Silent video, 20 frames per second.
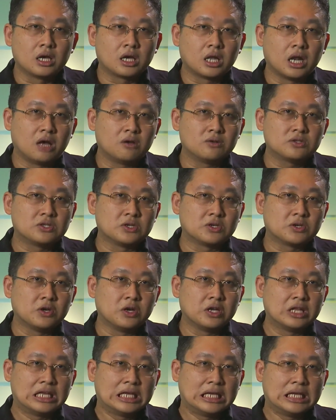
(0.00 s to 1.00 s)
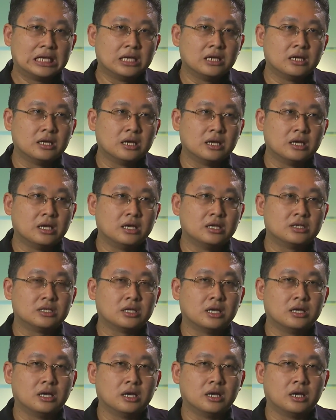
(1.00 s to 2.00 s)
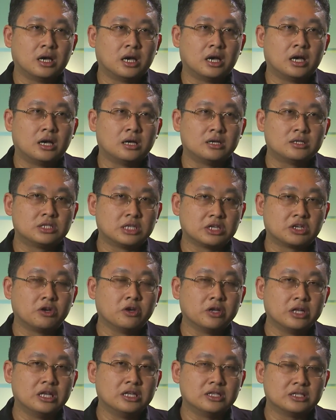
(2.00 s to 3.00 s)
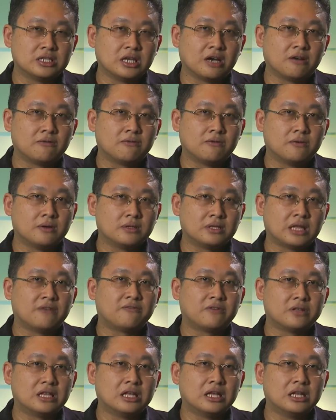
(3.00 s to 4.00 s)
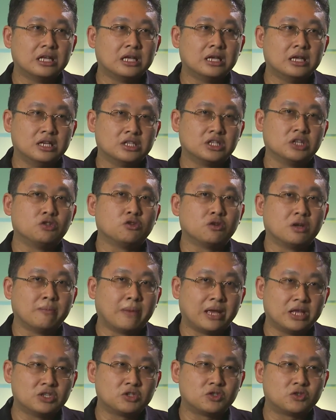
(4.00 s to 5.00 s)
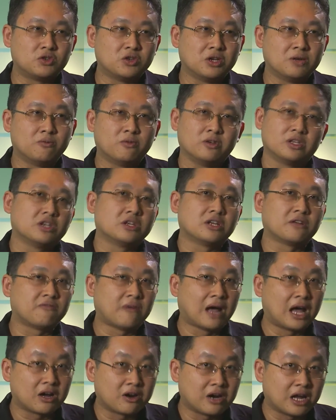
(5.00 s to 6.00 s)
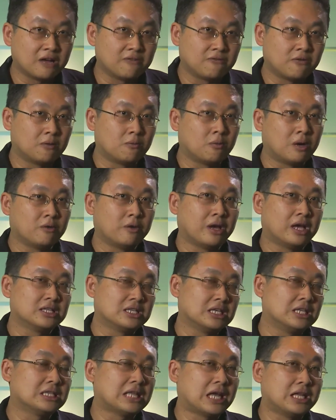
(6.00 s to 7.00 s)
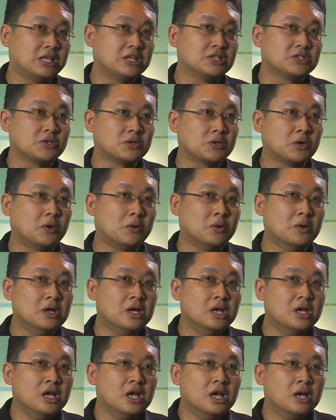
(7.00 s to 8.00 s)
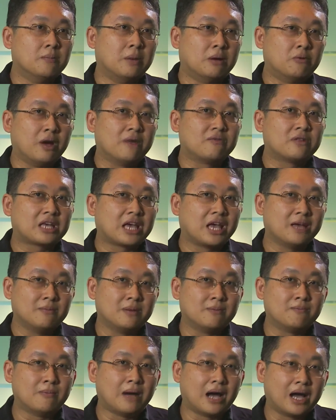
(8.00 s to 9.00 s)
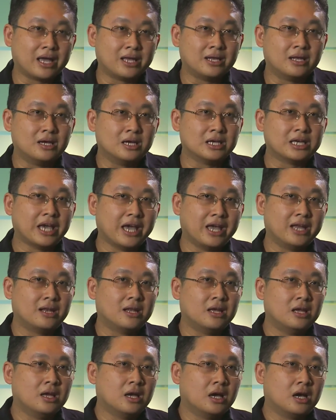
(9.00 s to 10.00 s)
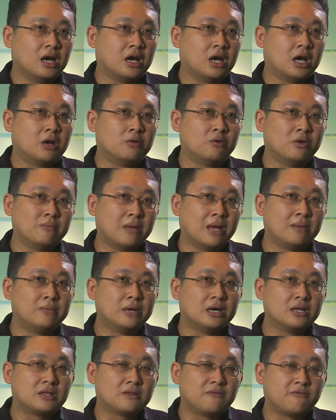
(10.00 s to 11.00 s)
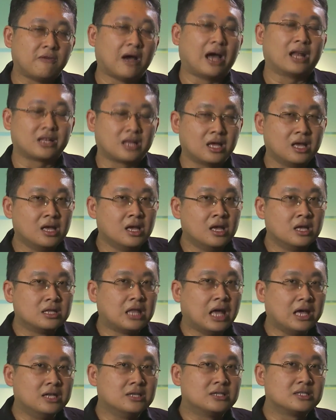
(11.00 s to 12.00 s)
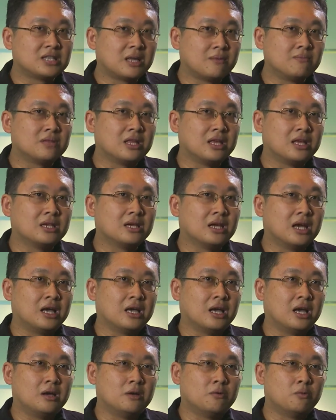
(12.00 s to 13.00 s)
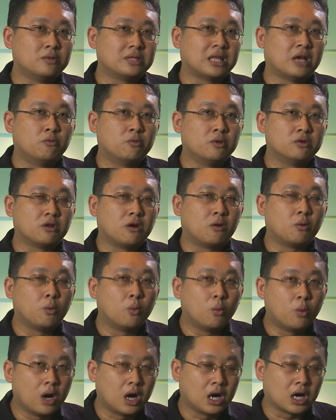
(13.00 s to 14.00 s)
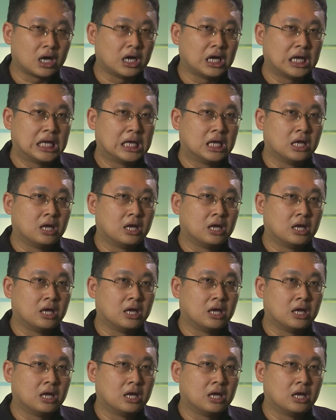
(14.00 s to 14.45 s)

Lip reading: Cloud security itself definitely is into the mainstream, which is a far cry from what we are seeing 10 years ago. But we have to keep in mind, again, remember fact, that is something that will not work